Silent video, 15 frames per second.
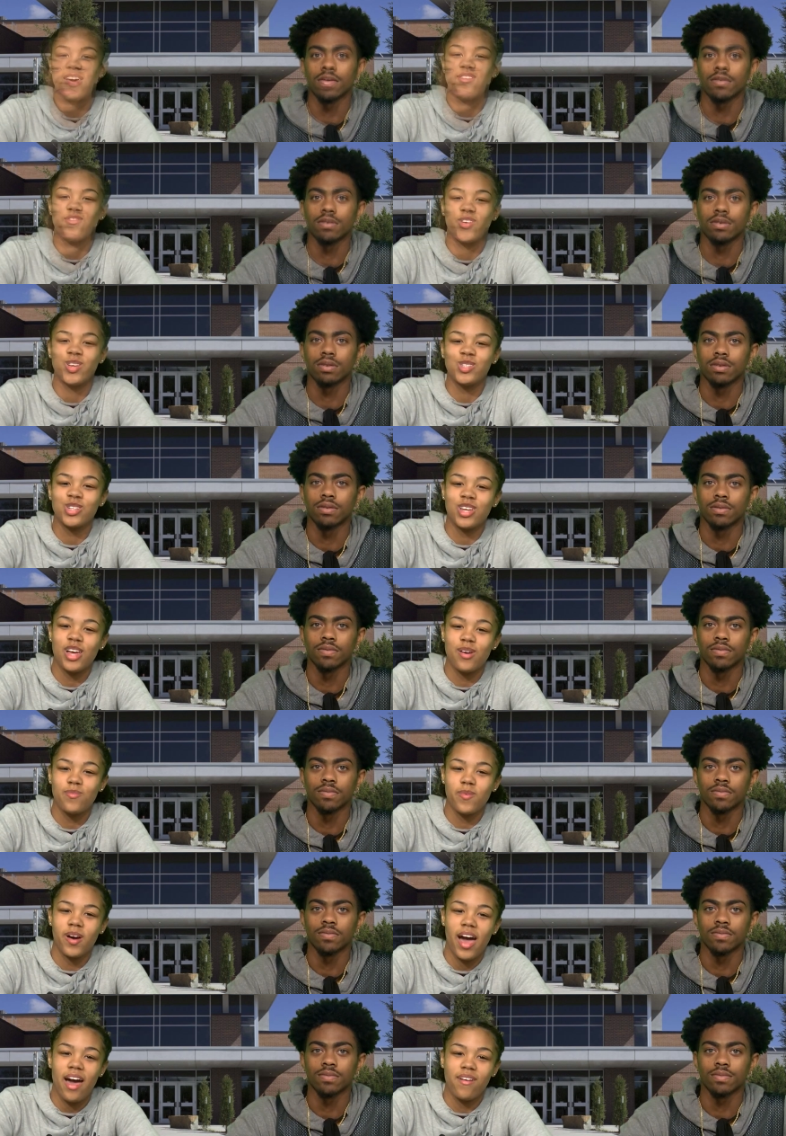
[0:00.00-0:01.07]
Speaker 1: French Club
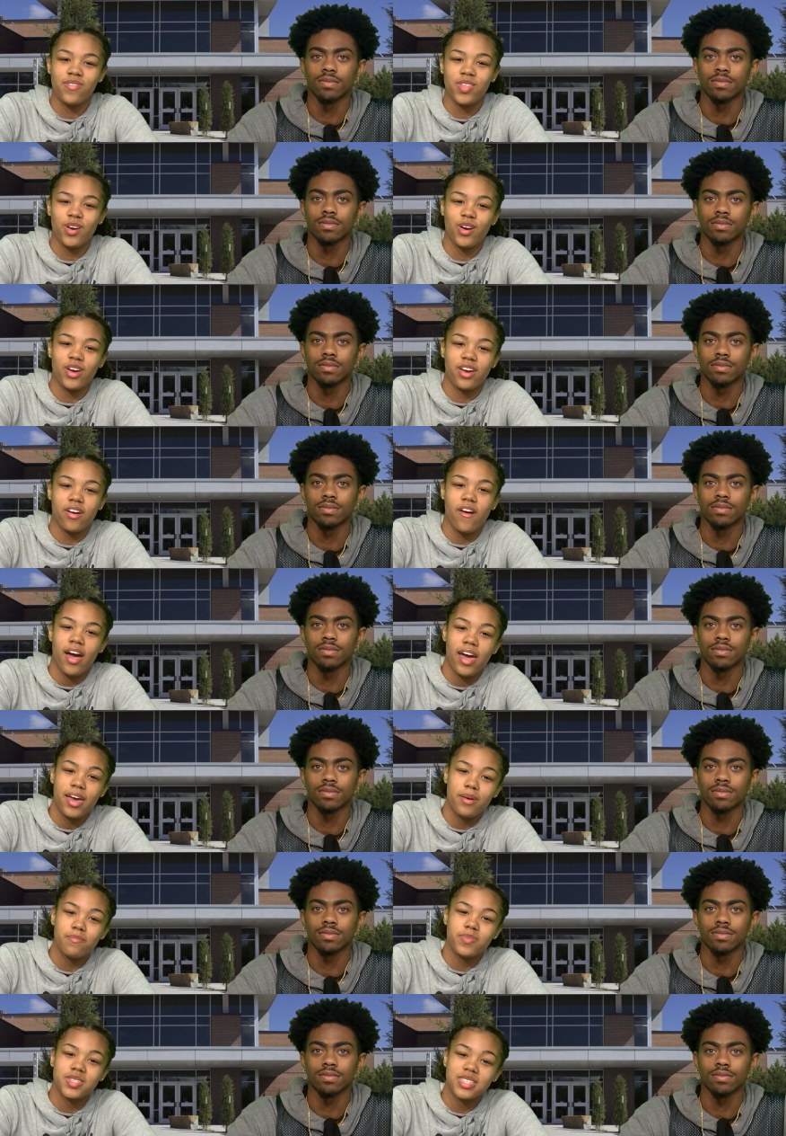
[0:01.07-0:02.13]
will have their
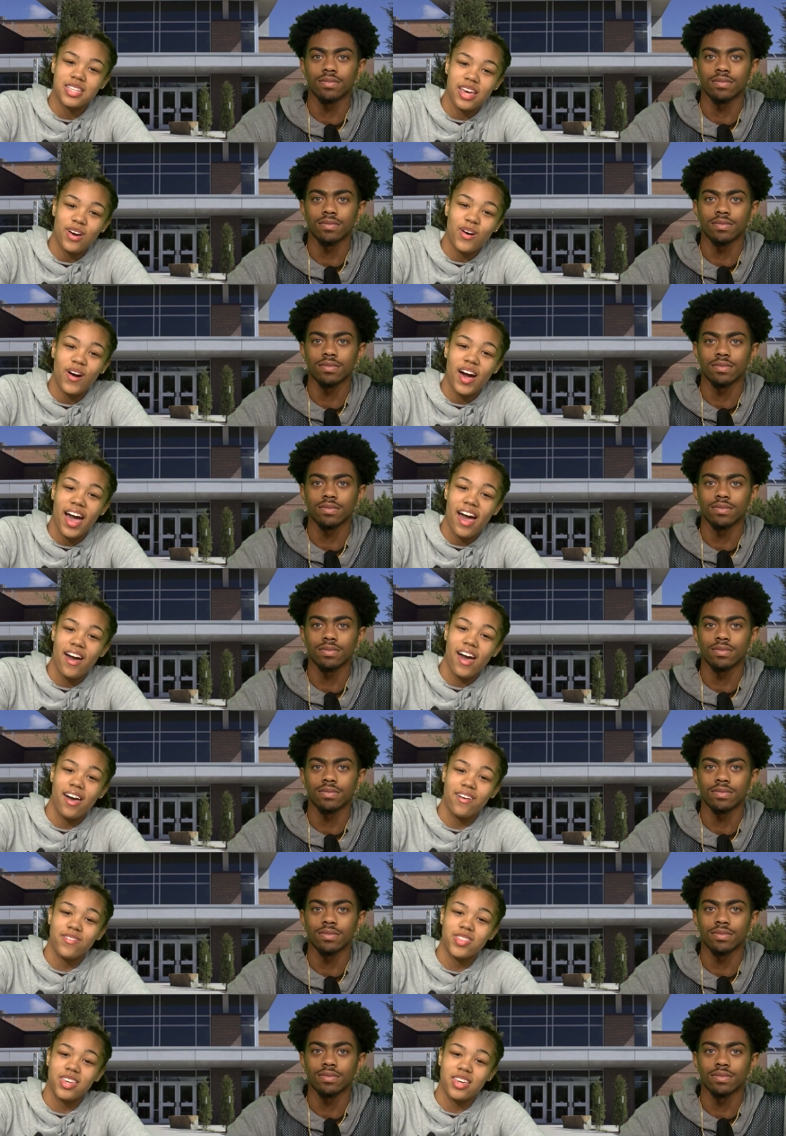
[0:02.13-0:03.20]
crepe sale
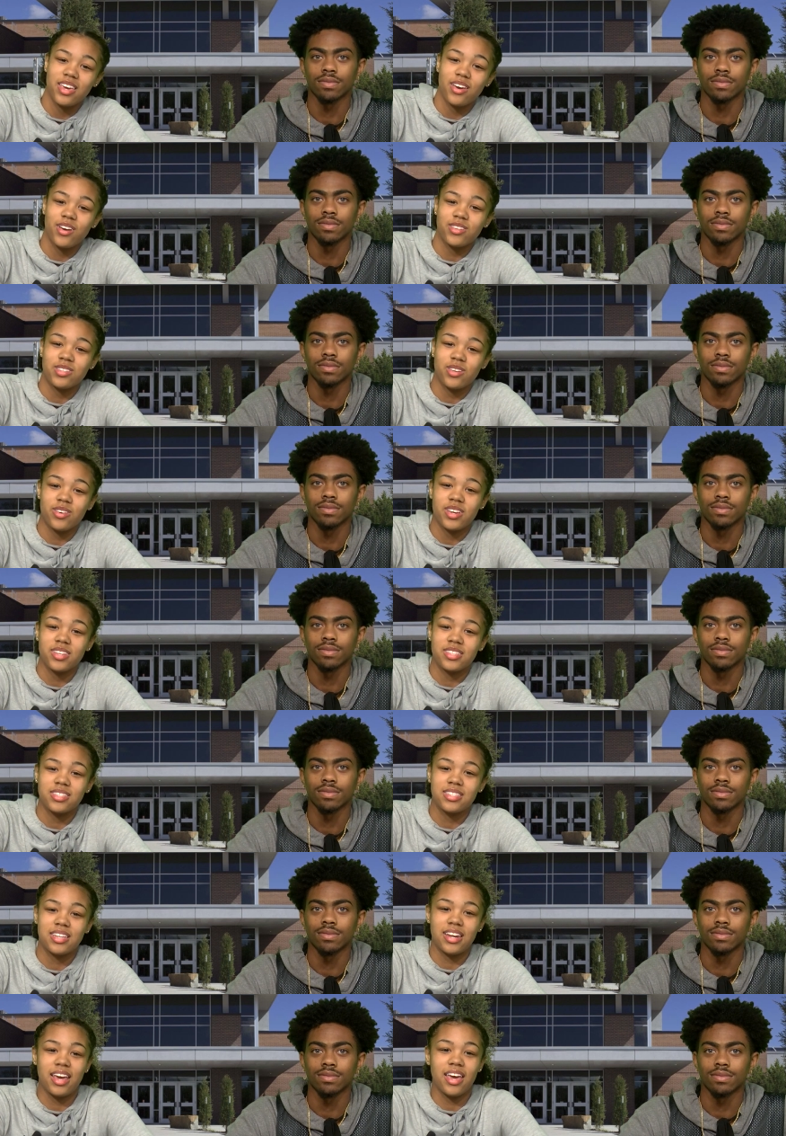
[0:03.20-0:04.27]
of the year during
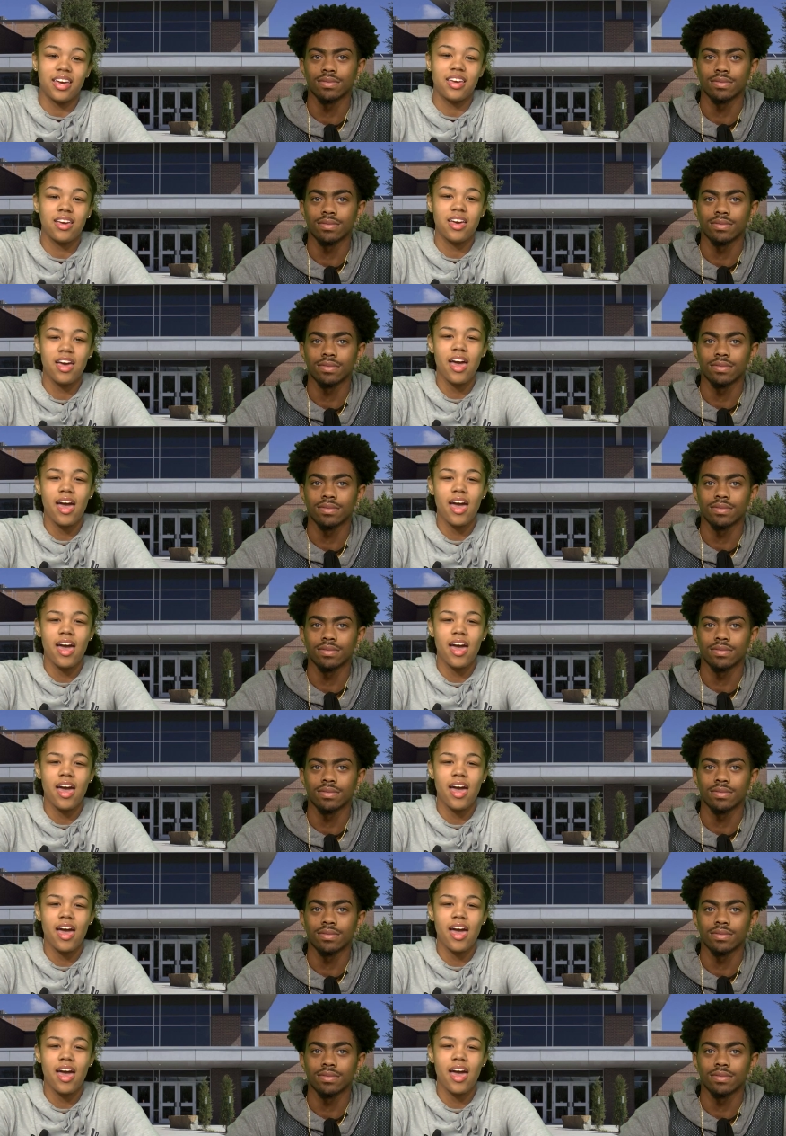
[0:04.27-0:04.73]
today